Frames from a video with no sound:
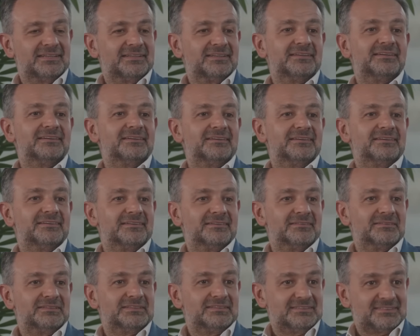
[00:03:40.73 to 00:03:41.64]

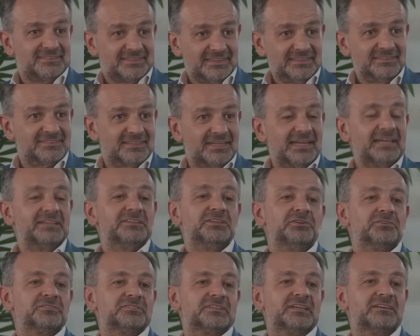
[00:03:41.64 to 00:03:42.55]
Since
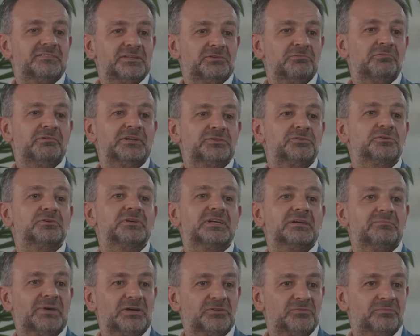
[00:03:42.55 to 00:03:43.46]
1907 we were
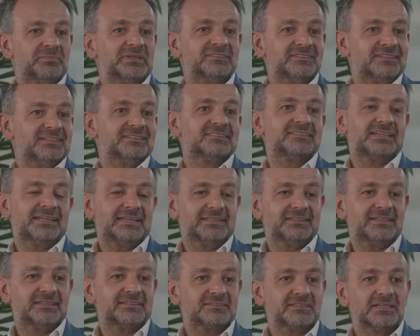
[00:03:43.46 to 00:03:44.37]
talking about business and
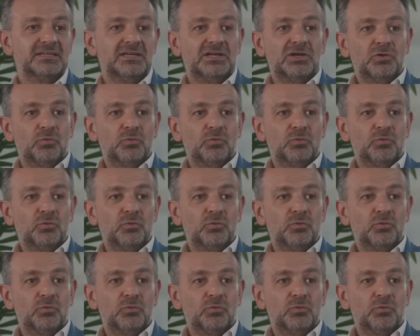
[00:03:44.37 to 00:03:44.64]
ethics.